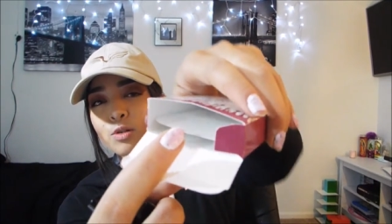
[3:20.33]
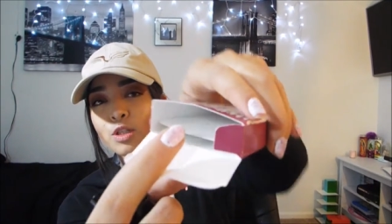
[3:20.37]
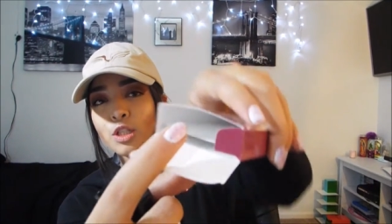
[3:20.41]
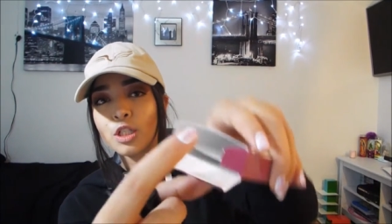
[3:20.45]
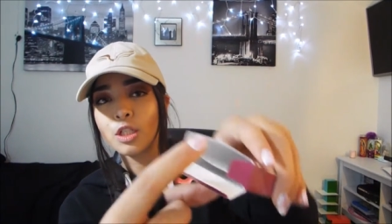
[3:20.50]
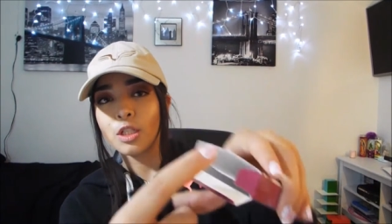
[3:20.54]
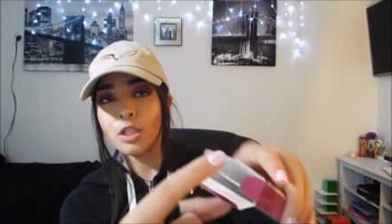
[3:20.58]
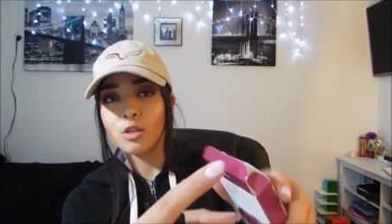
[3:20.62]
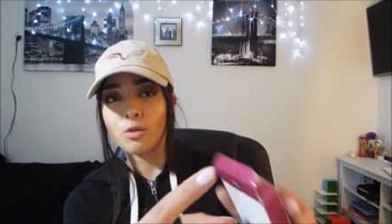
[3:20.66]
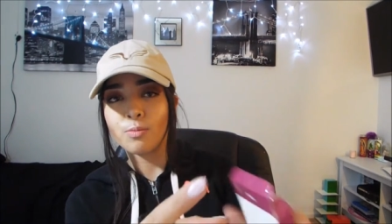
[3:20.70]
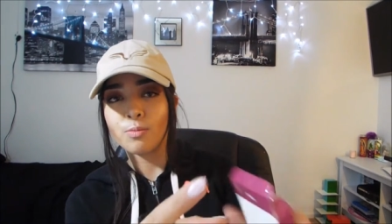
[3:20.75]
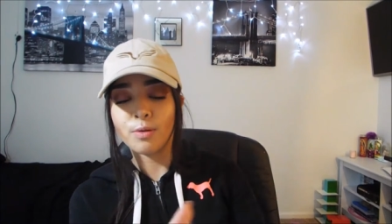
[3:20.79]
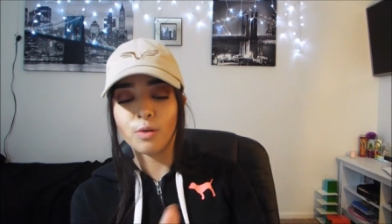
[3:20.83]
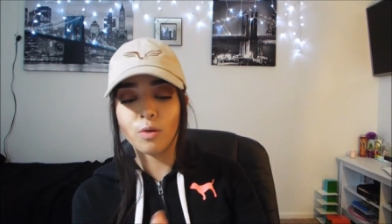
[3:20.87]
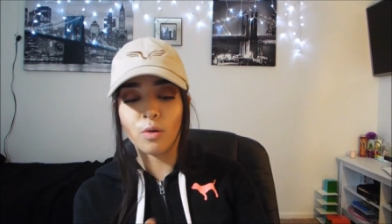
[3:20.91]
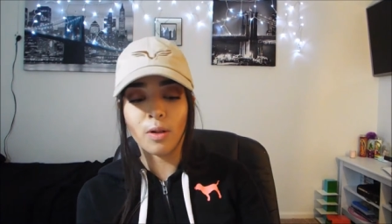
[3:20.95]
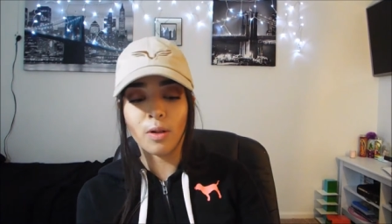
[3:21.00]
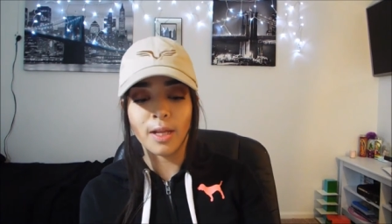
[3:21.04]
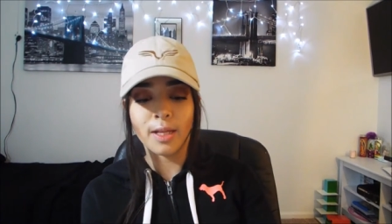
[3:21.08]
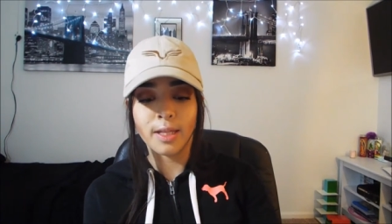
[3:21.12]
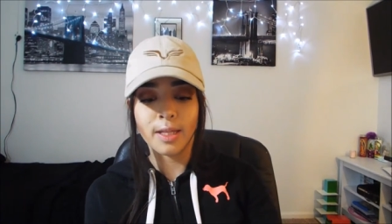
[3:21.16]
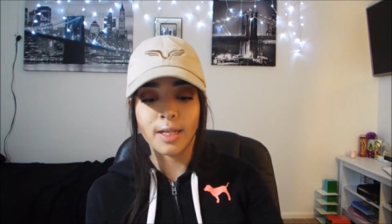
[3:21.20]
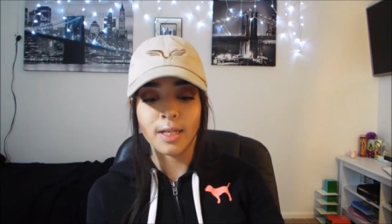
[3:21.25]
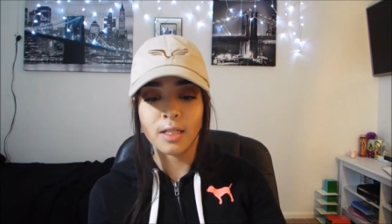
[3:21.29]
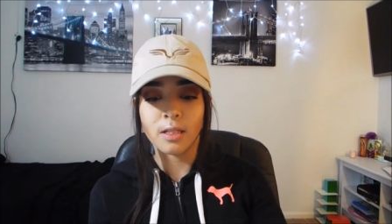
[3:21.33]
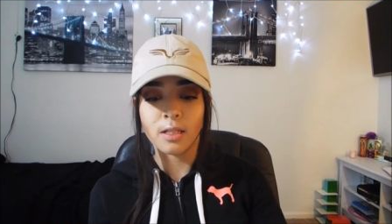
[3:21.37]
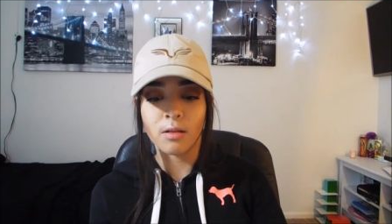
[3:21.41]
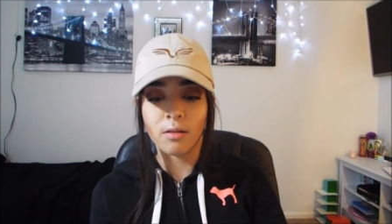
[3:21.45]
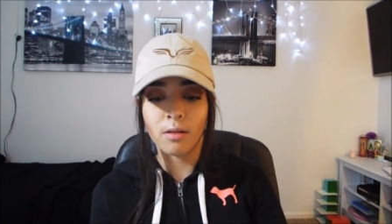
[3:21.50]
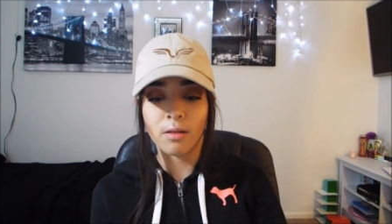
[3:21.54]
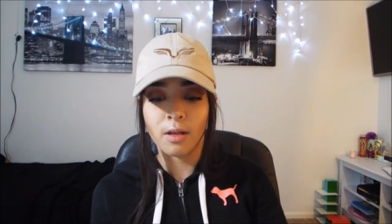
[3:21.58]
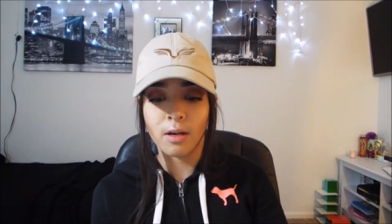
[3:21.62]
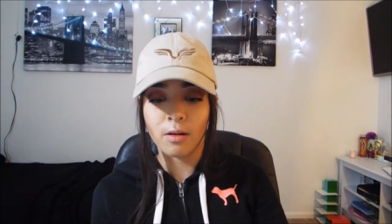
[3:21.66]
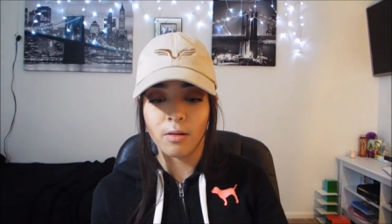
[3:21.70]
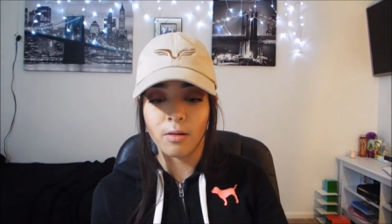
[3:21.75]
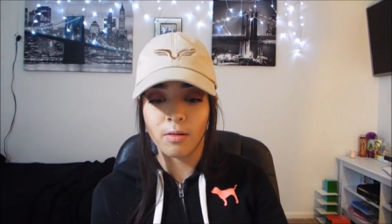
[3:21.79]
which is super cool, I think, so
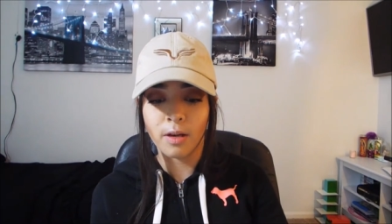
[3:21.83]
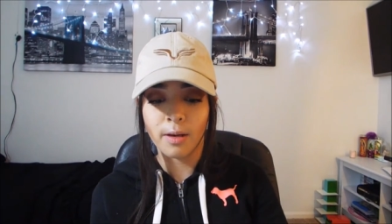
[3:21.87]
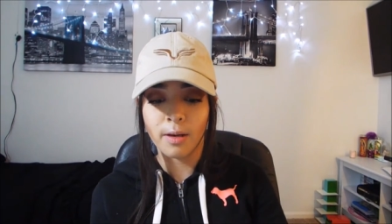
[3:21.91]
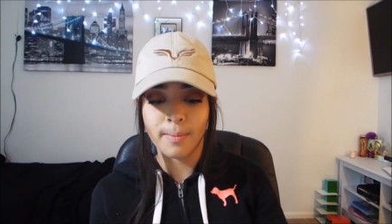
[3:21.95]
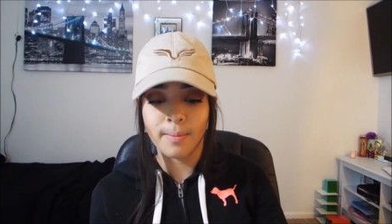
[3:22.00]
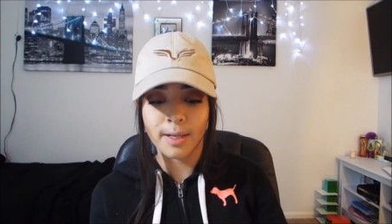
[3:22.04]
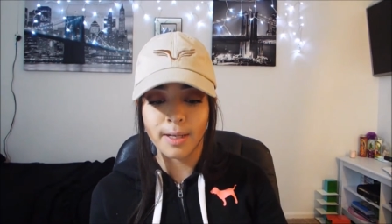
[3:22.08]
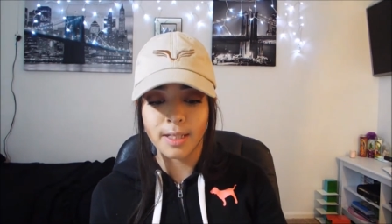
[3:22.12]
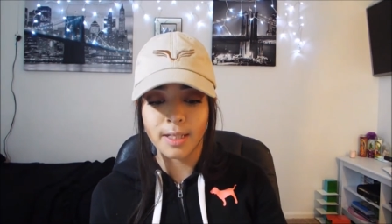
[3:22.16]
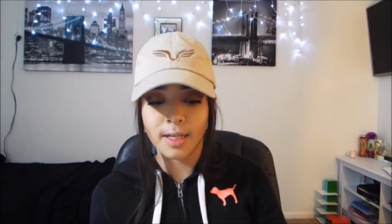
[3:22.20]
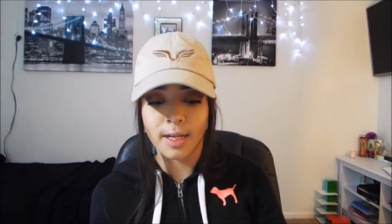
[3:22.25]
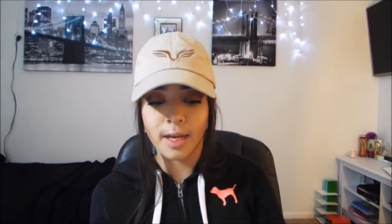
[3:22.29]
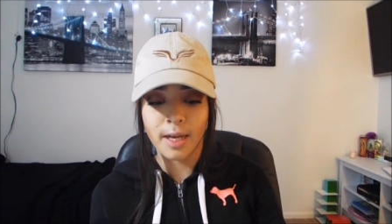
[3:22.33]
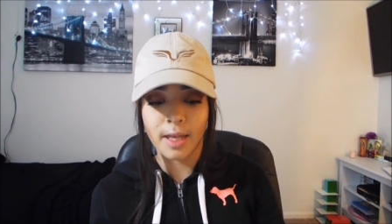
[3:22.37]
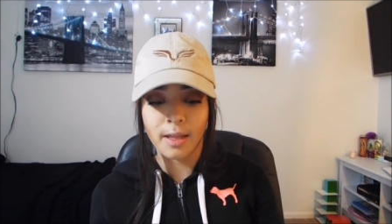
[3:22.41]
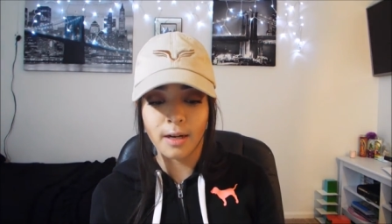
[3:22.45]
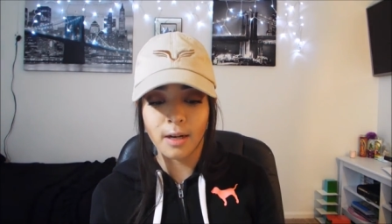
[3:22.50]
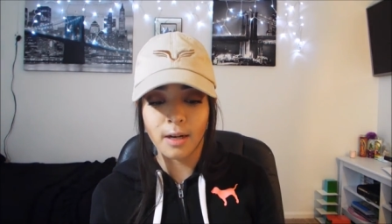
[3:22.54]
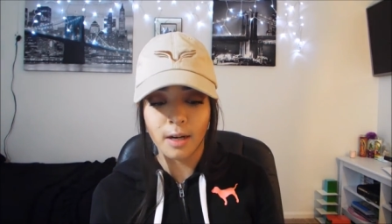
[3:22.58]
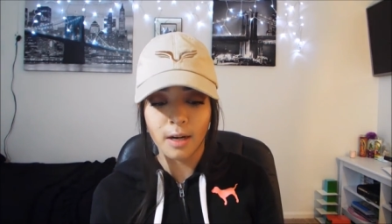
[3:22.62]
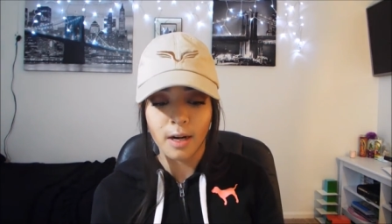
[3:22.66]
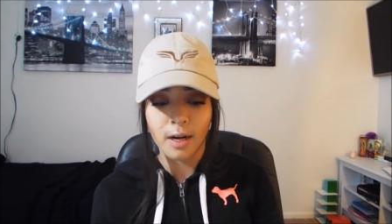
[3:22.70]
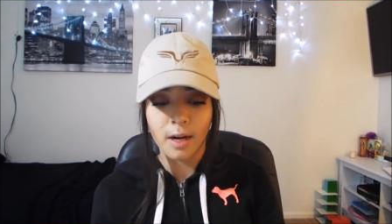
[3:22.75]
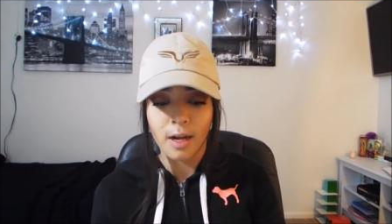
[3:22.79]
they don't get mixed together.